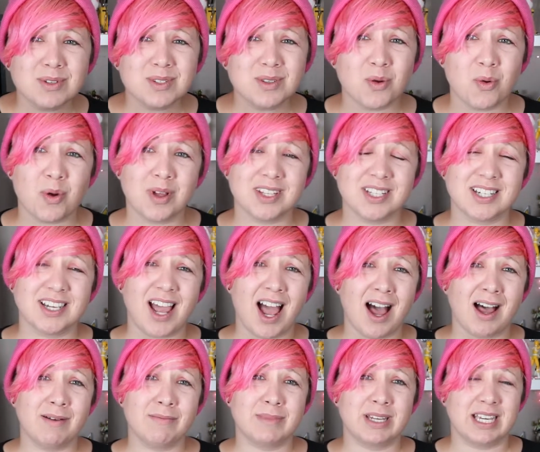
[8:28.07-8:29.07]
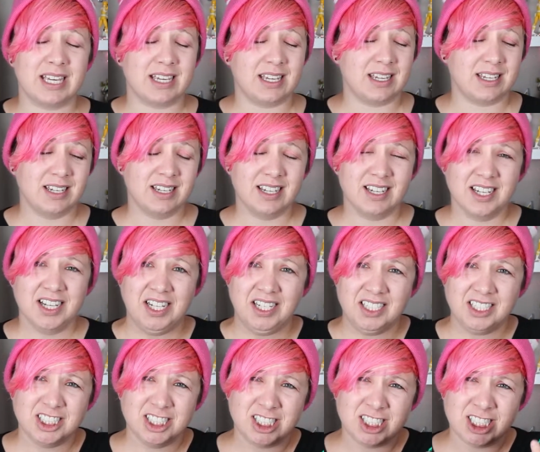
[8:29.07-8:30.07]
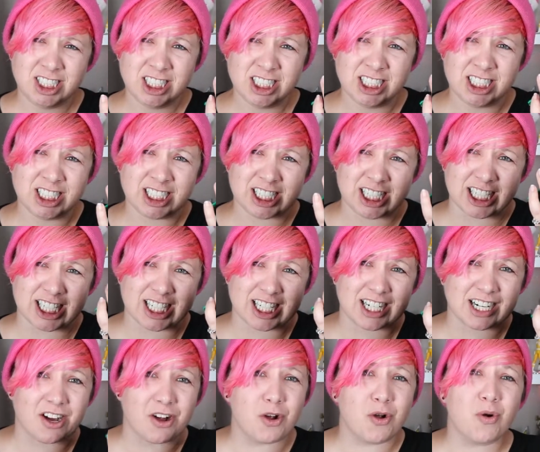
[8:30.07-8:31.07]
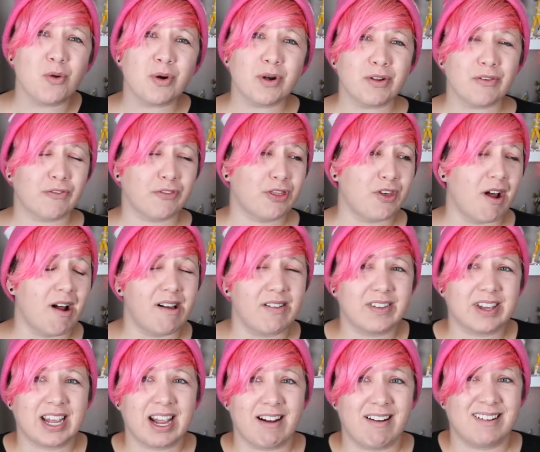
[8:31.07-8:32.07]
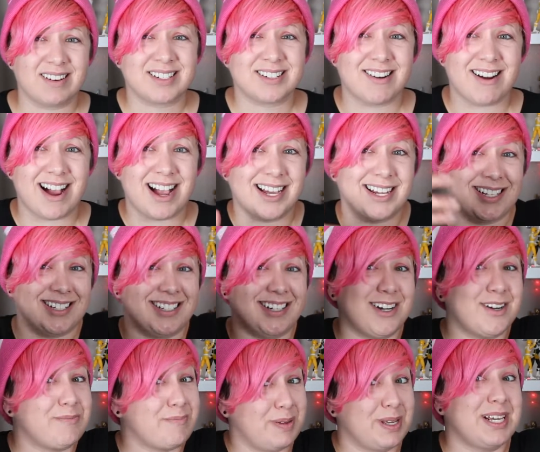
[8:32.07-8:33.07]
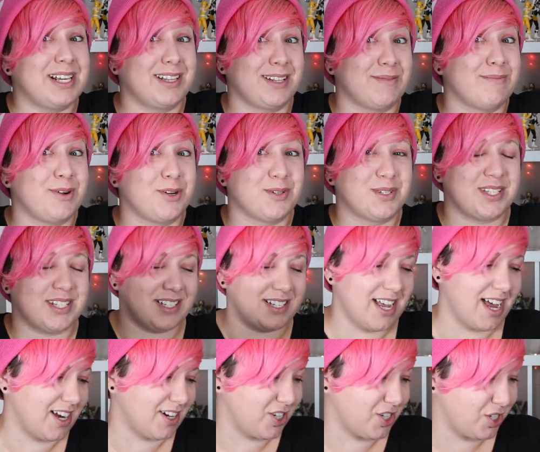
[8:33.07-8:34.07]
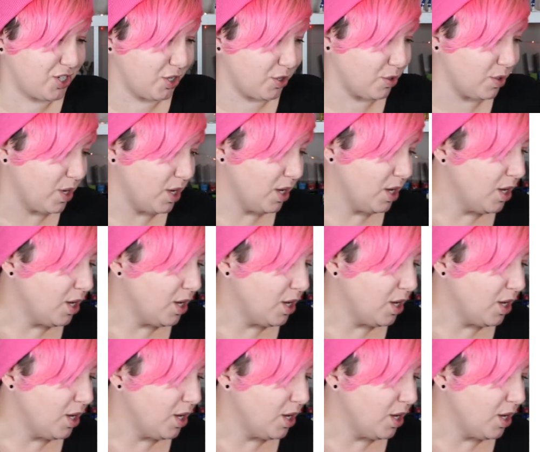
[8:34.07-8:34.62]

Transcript: the one that got me. Who would have thought the character I ended up being the most attached to